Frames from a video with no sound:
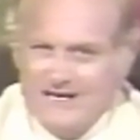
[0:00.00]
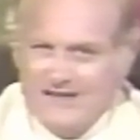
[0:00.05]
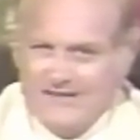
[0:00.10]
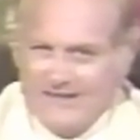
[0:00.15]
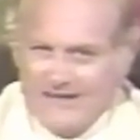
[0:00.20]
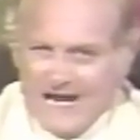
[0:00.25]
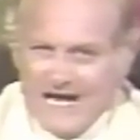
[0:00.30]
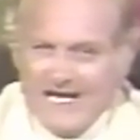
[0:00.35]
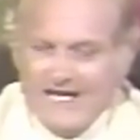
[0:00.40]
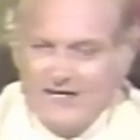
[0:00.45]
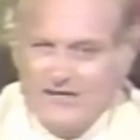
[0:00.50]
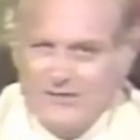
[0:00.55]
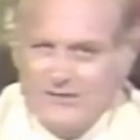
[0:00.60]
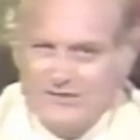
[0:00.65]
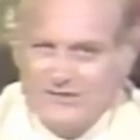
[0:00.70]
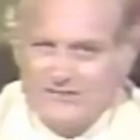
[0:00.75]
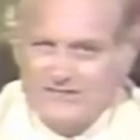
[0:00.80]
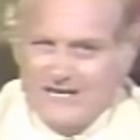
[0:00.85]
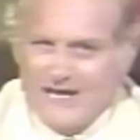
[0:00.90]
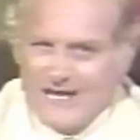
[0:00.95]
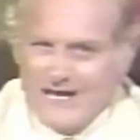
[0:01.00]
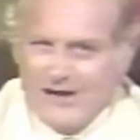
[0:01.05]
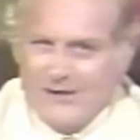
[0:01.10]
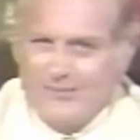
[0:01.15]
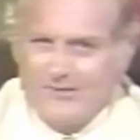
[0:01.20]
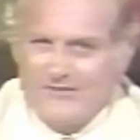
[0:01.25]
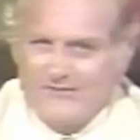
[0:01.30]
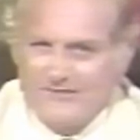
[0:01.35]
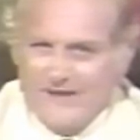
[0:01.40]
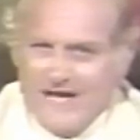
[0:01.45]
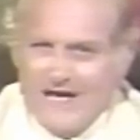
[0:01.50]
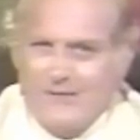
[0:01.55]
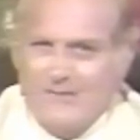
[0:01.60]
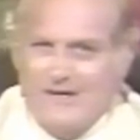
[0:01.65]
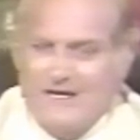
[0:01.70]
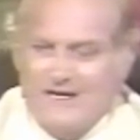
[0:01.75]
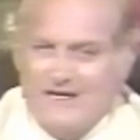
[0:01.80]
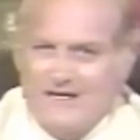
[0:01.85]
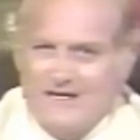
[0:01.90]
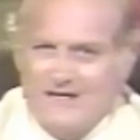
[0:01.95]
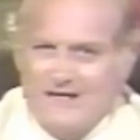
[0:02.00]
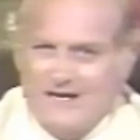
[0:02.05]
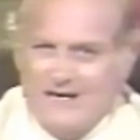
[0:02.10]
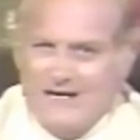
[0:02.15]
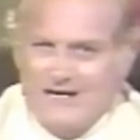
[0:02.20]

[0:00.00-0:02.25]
that I use to help a family